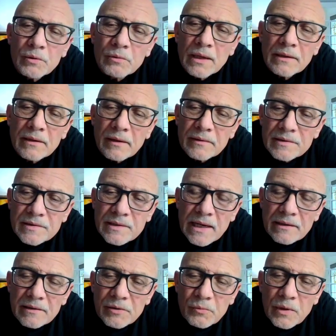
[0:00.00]
you let nothing
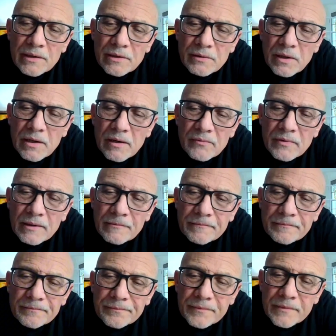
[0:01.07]
stand in your way in your recovery?
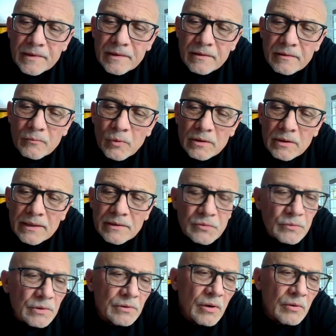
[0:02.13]
What lengths
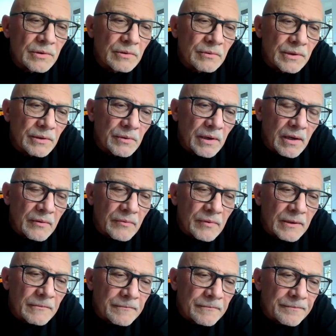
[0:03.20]
will you go to in your
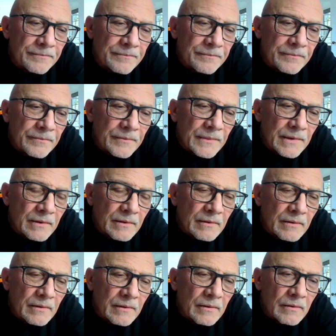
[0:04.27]
recovery?
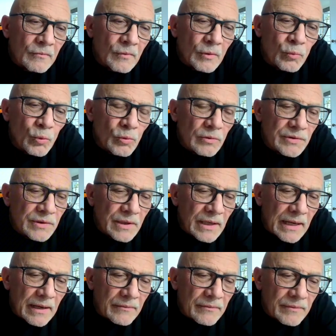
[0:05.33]
What rules do you
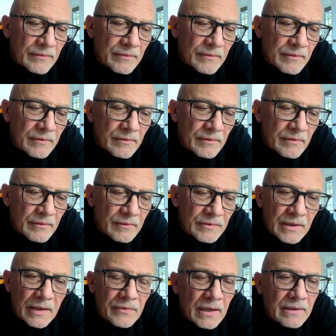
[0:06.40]
have?
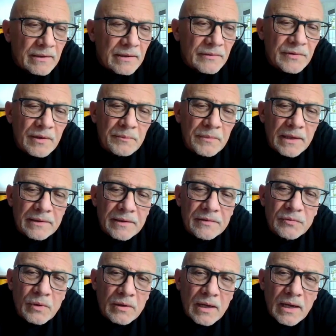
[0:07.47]
Do you have an idea, something like
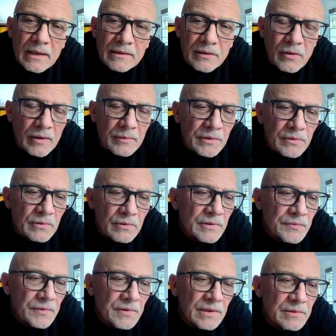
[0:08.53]
this? Well, God, I've been doing
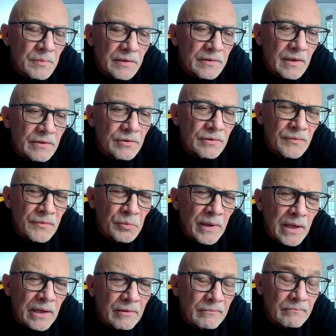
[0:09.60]
this for 6 months. I should feel
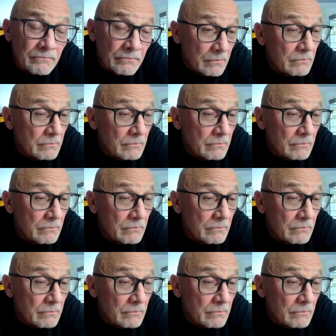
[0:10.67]
better.